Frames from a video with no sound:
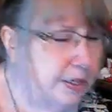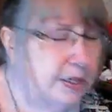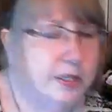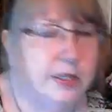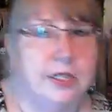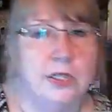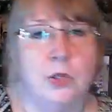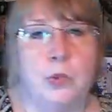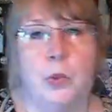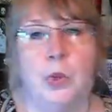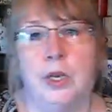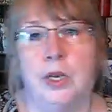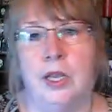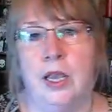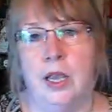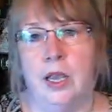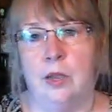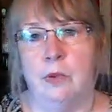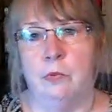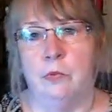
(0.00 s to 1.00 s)
This one
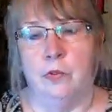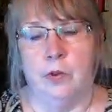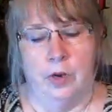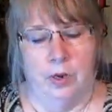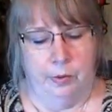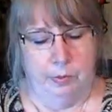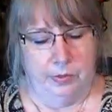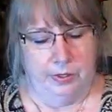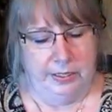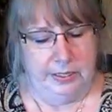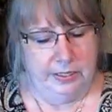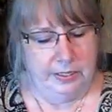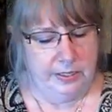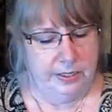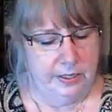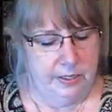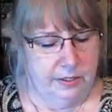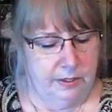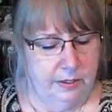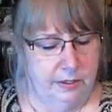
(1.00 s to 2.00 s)
came from
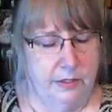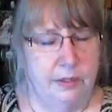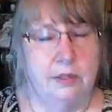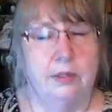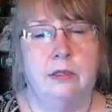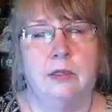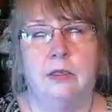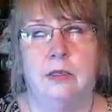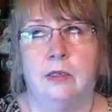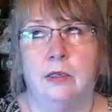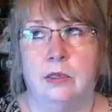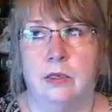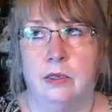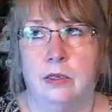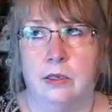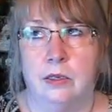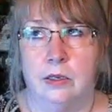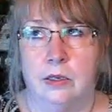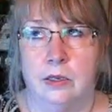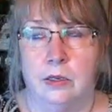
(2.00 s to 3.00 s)
Lisa
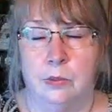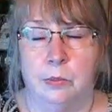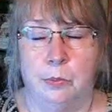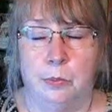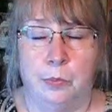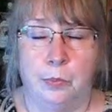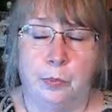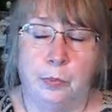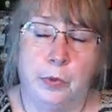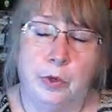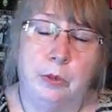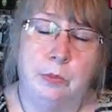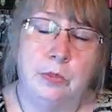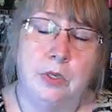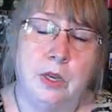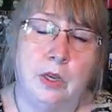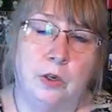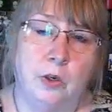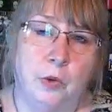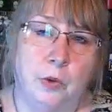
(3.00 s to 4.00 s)

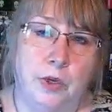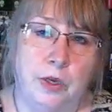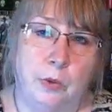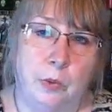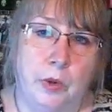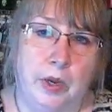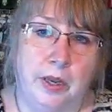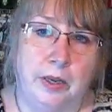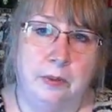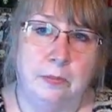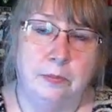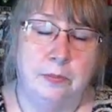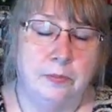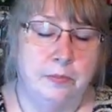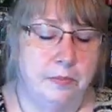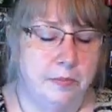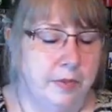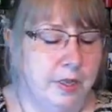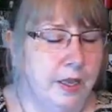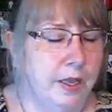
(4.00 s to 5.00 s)
Prims on Greenway.
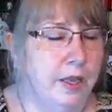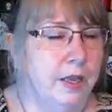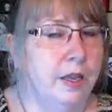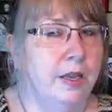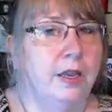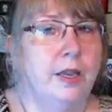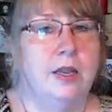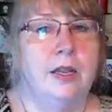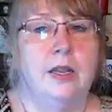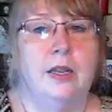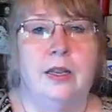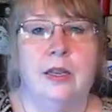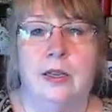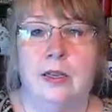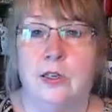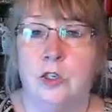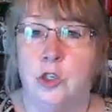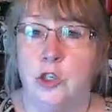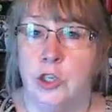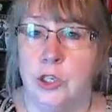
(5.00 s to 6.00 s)

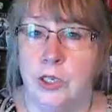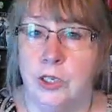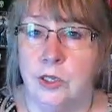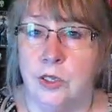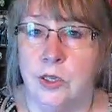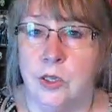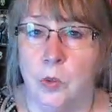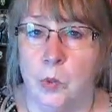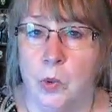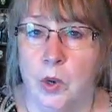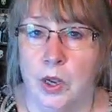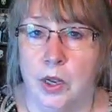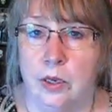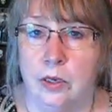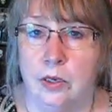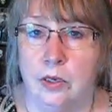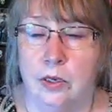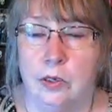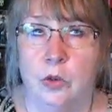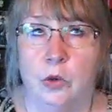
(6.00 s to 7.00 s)
She is the
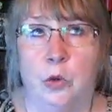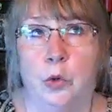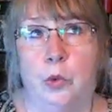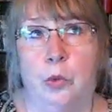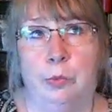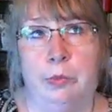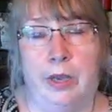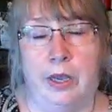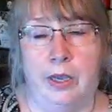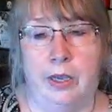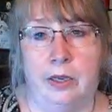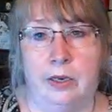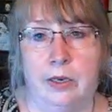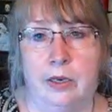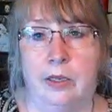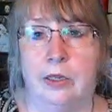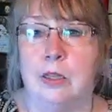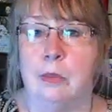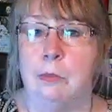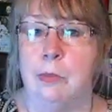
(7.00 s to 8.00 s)
one who made
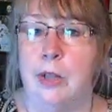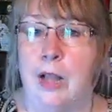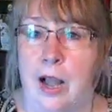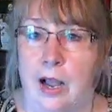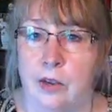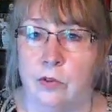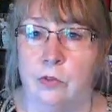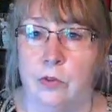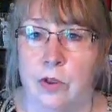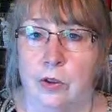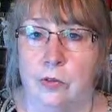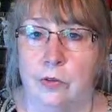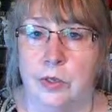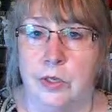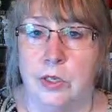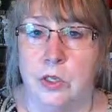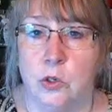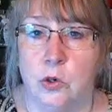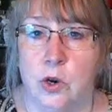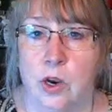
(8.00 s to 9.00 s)
the black
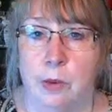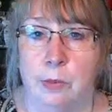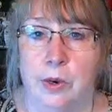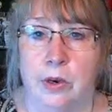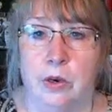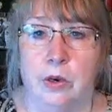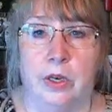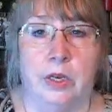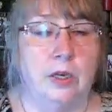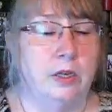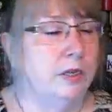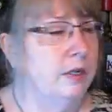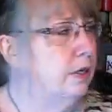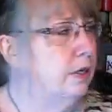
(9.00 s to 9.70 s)
velvet strawberry